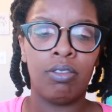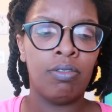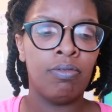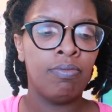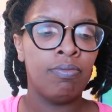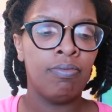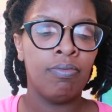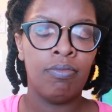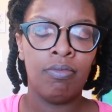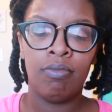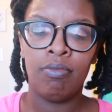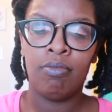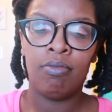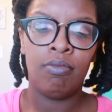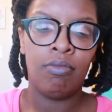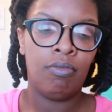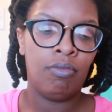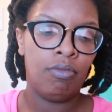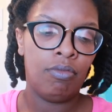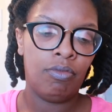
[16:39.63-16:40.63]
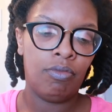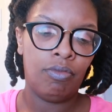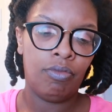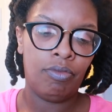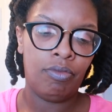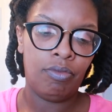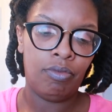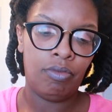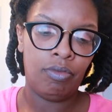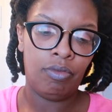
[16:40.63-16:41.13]

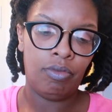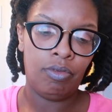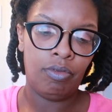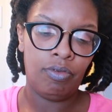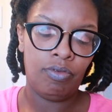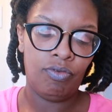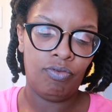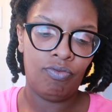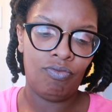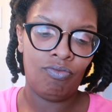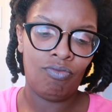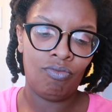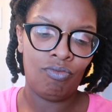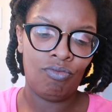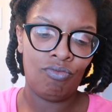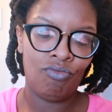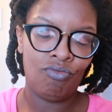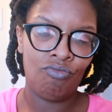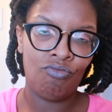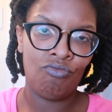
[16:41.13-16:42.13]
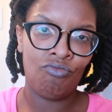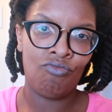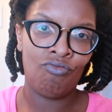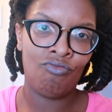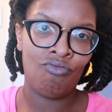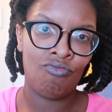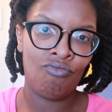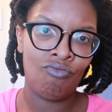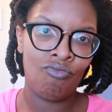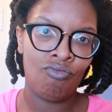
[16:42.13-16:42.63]

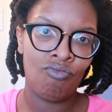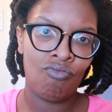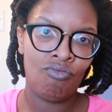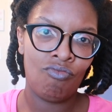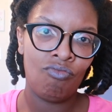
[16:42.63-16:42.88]
Nothing is said.